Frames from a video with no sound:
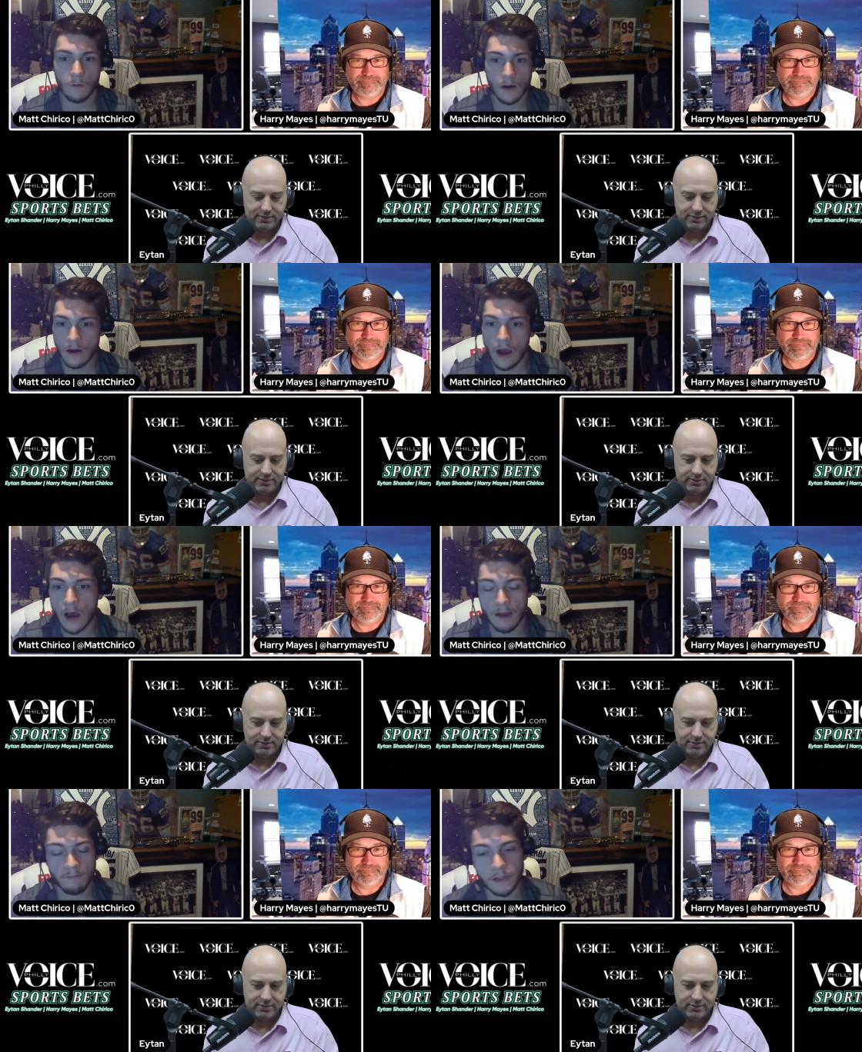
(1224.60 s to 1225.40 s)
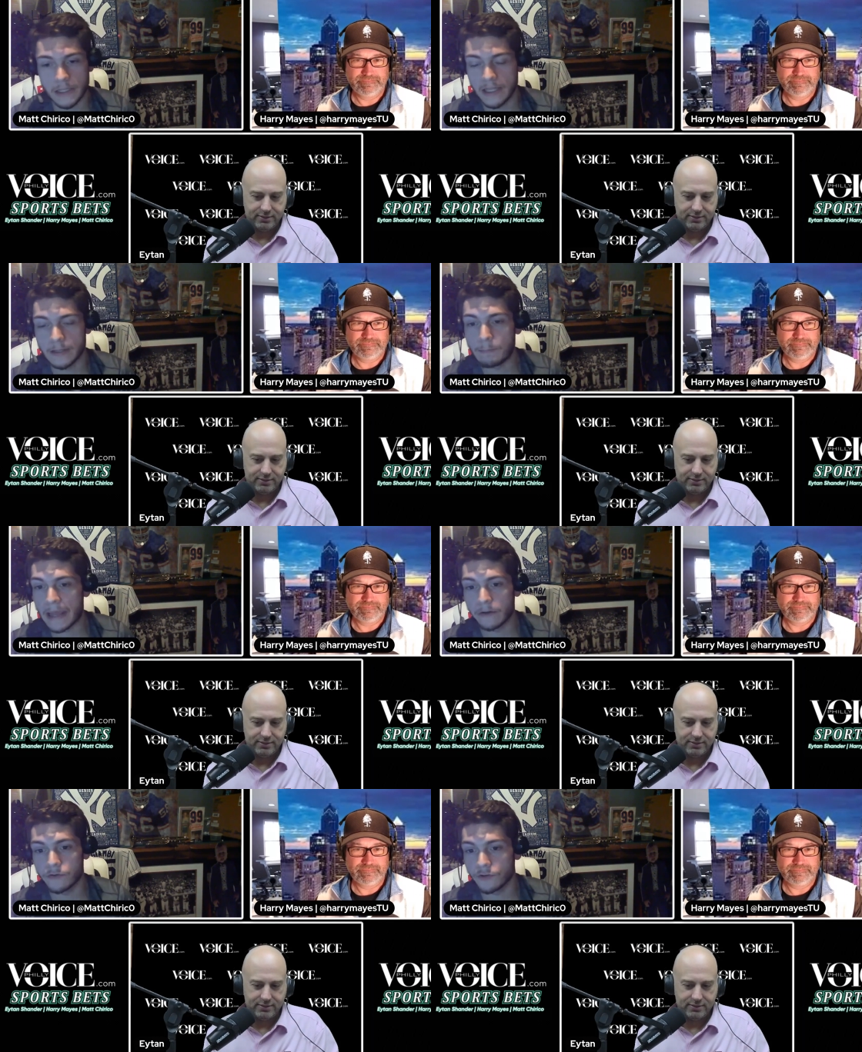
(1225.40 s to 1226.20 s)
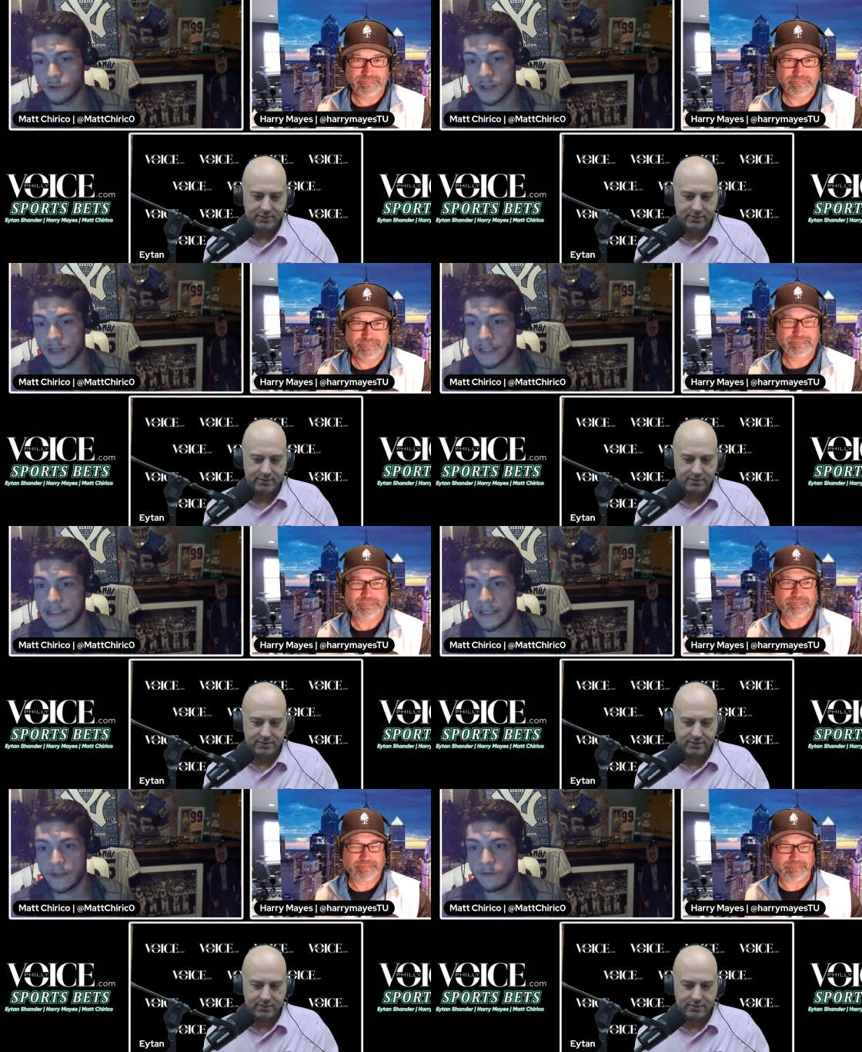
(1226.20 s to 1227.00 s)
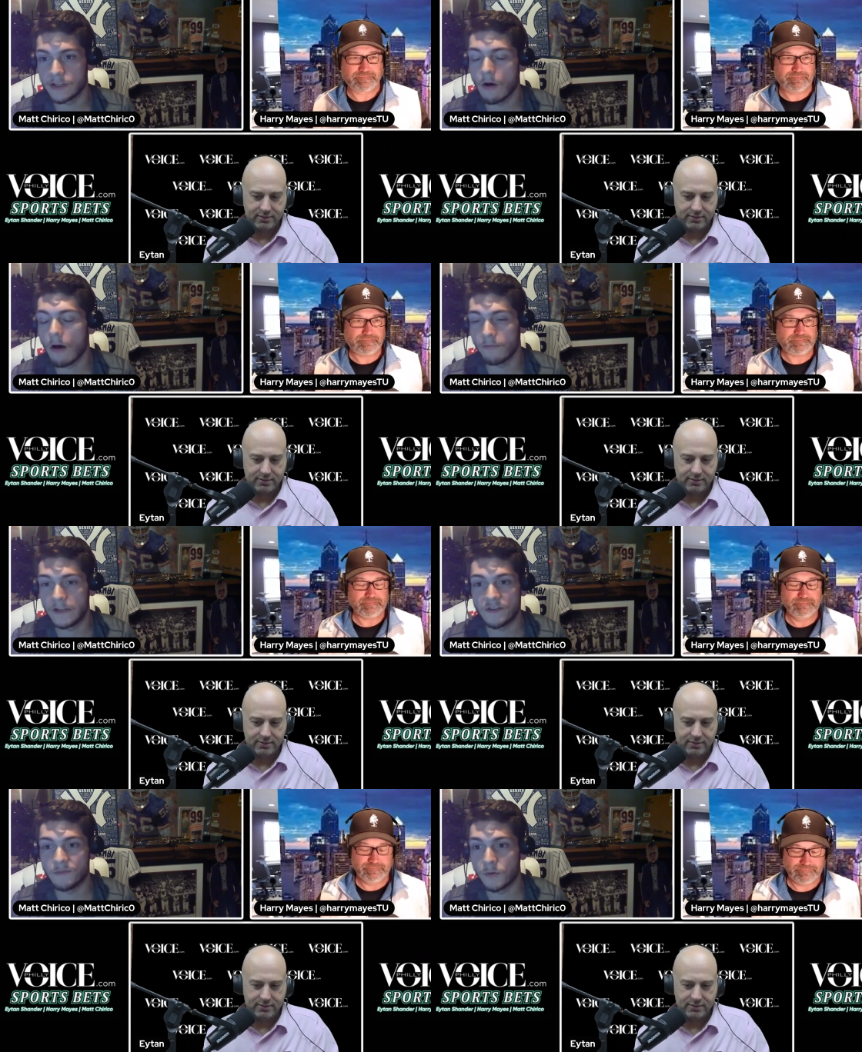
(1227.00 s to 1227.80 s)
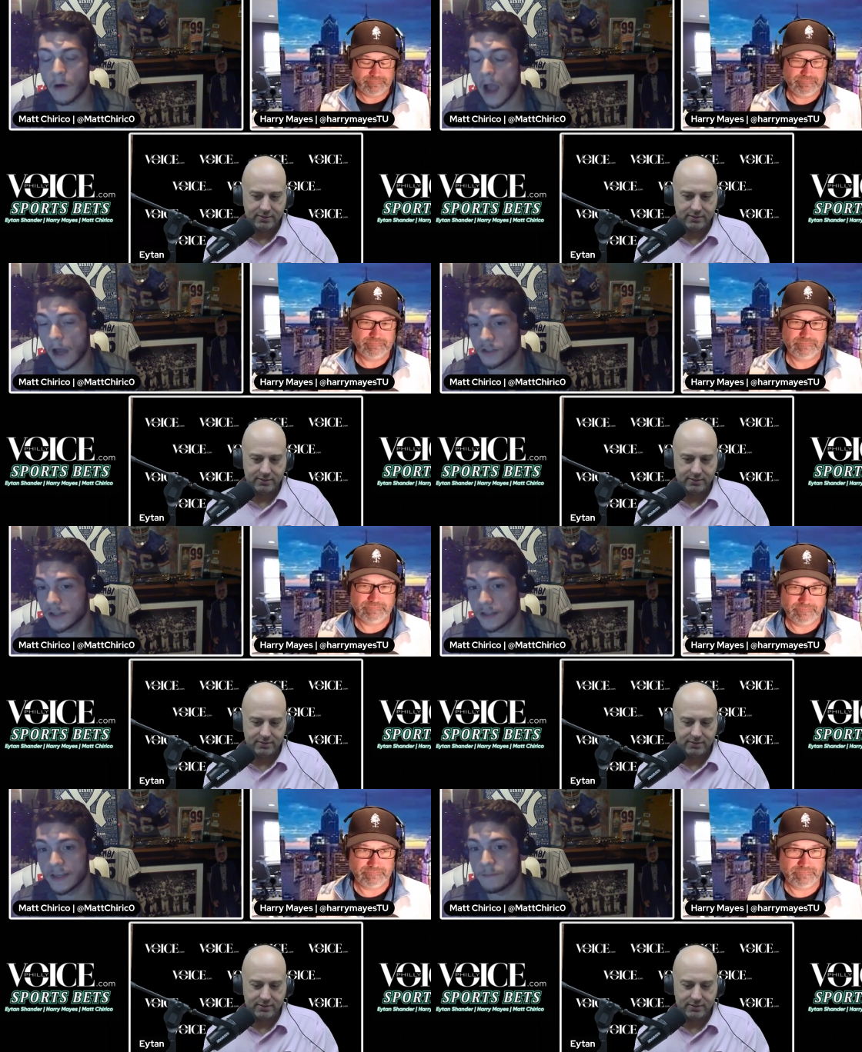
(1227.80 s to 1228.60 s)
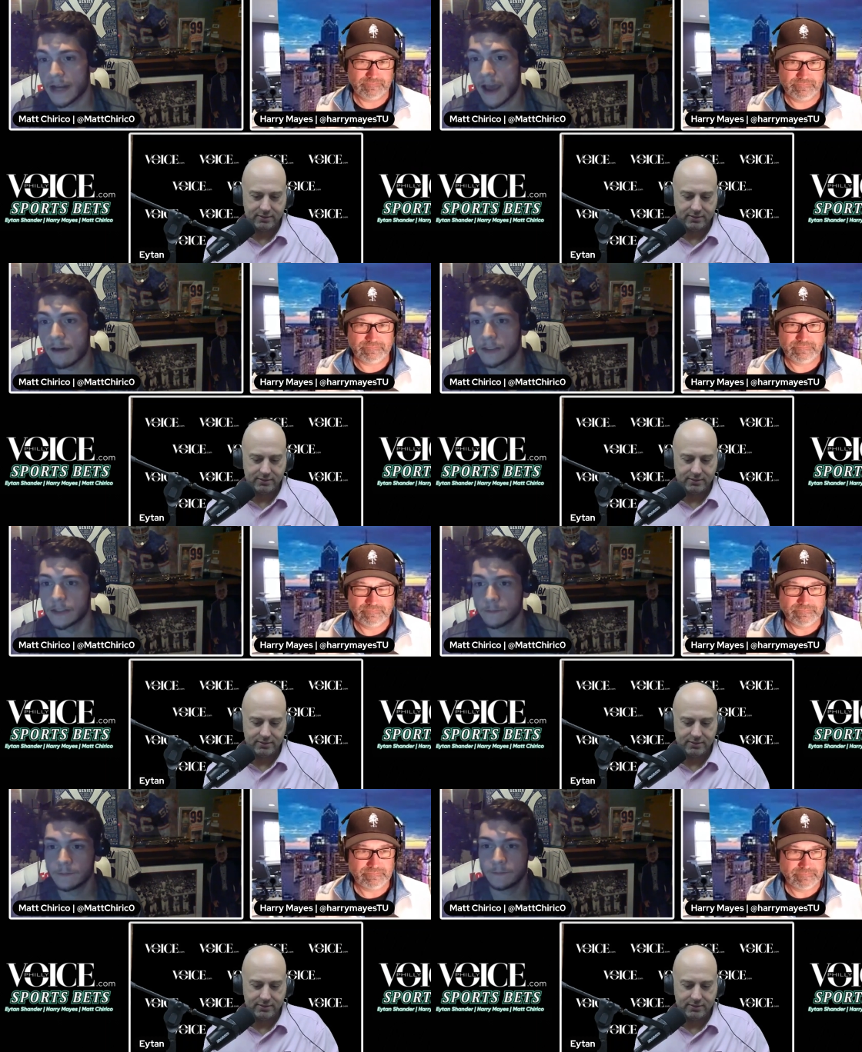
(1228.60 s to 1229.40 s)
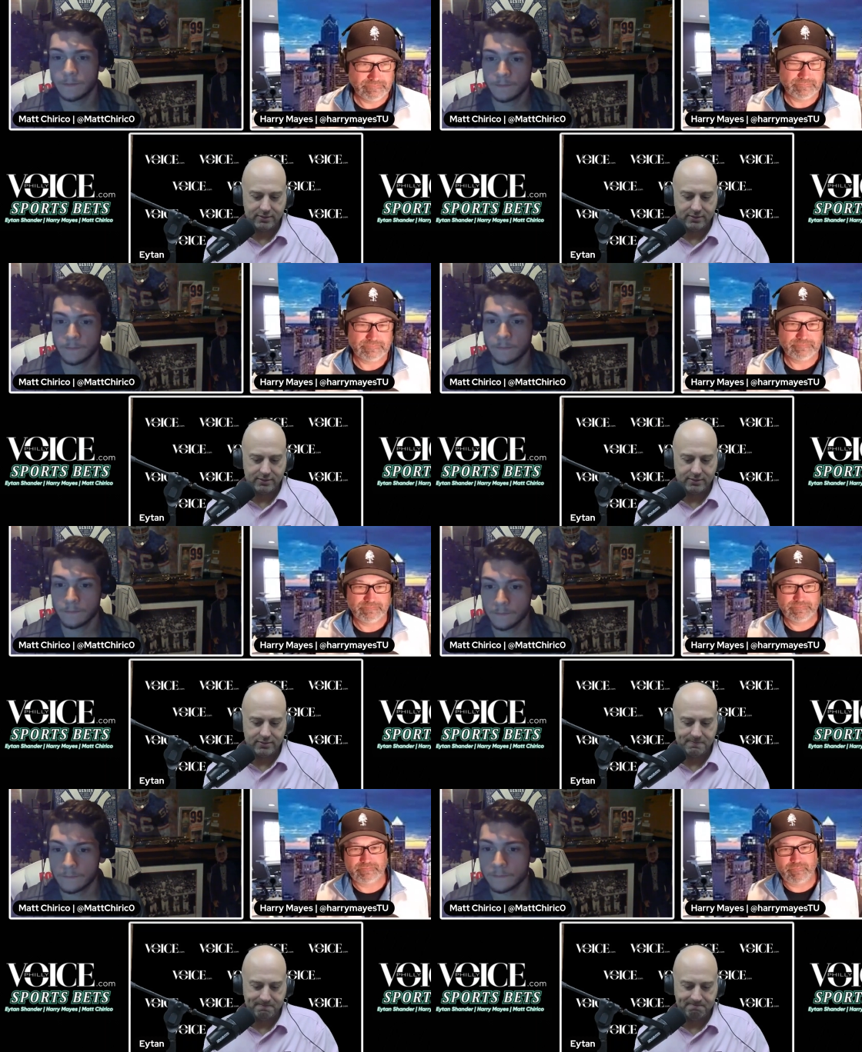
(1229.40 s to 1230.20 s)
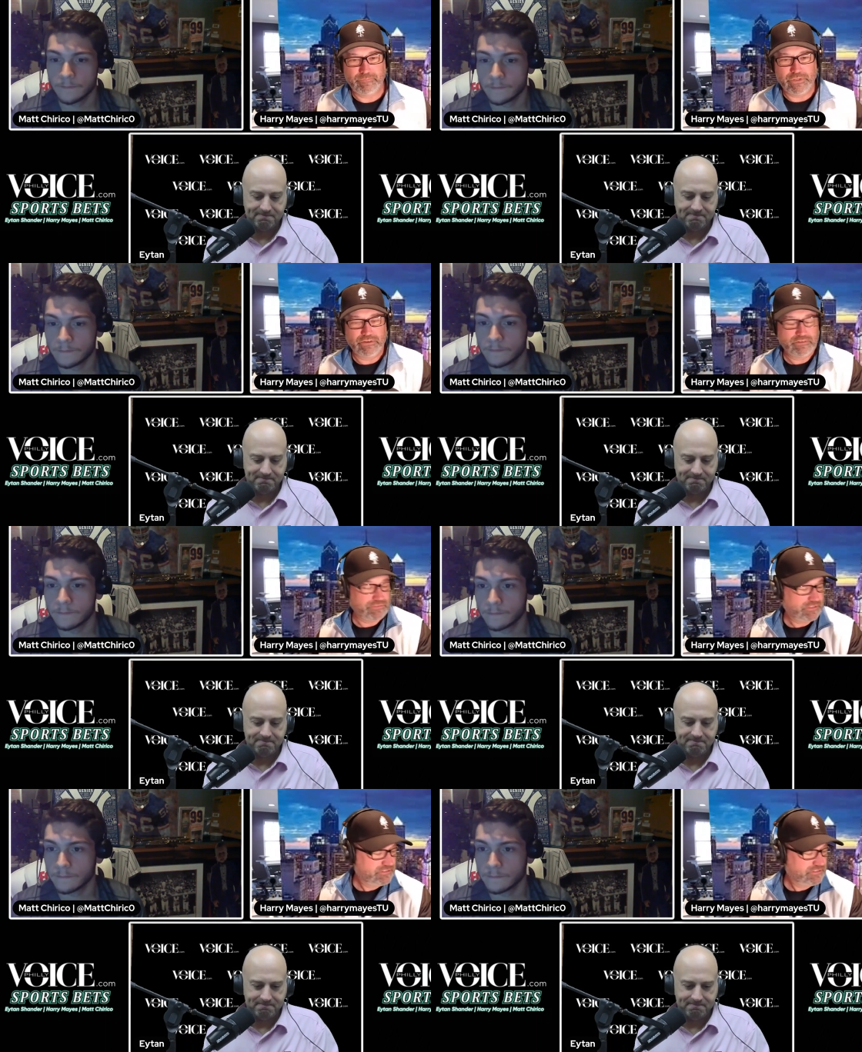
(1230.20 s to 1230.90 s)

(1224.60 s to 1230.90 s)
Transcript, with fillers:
Speaker 1: Uh, I really think the Bengals are just going to continue this offensive barrage that they've been having.
Speaker 2: Beautiful.